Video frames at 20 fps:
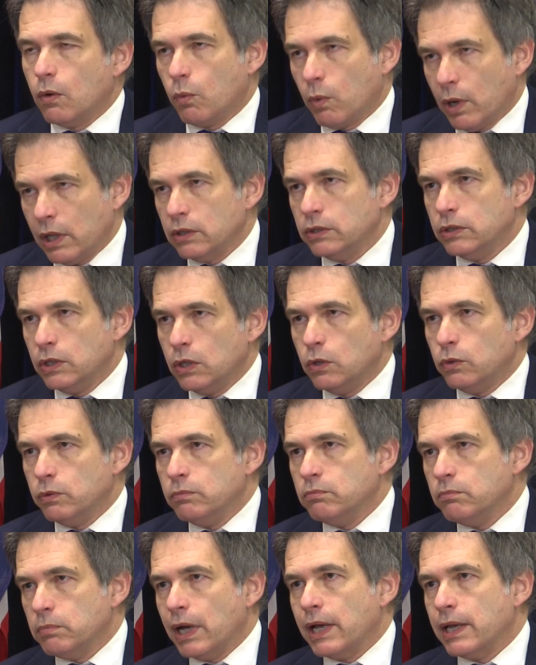well
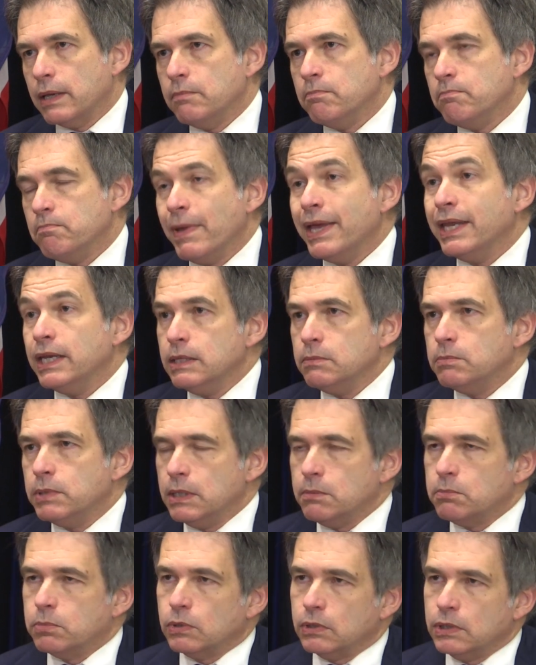known by many
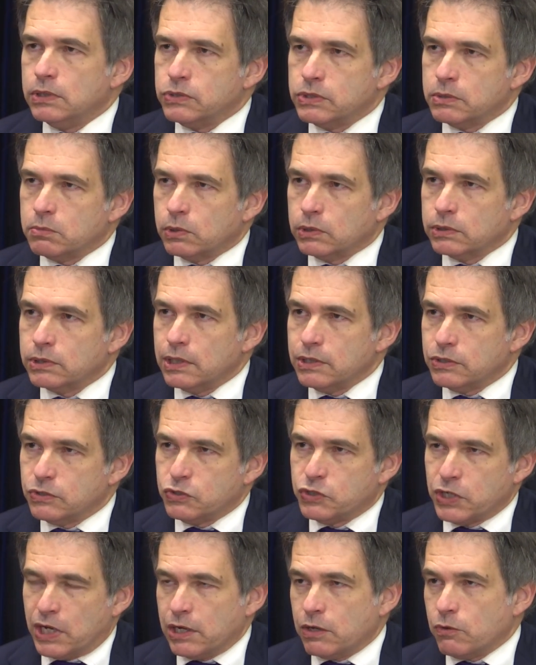people in Gibraltar.
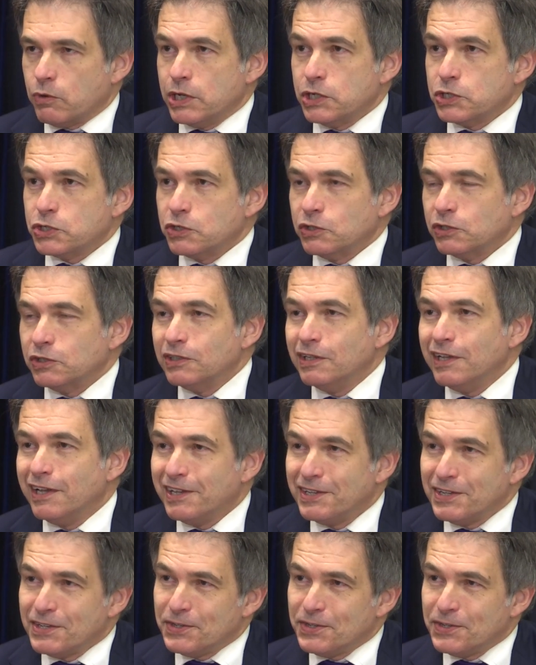It's generational.